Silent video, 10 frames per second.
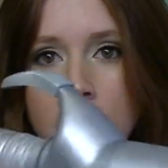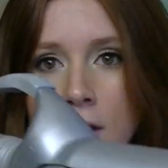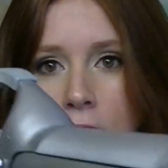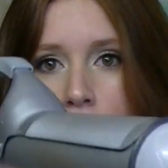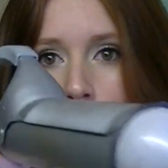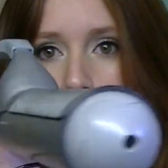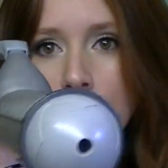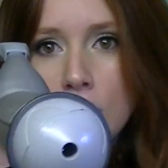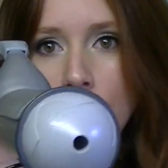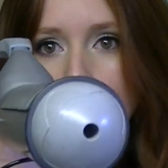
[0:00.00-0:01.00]
It's
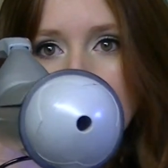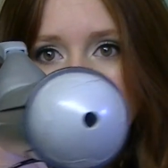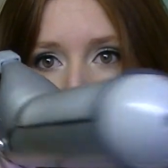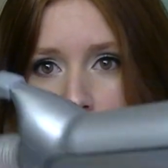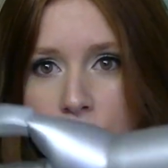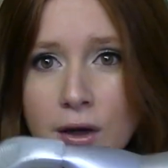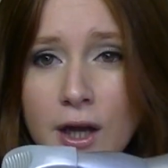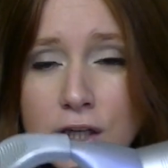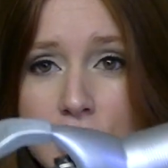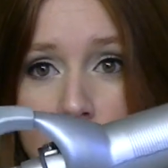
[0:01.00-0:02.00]
quite large. You can actually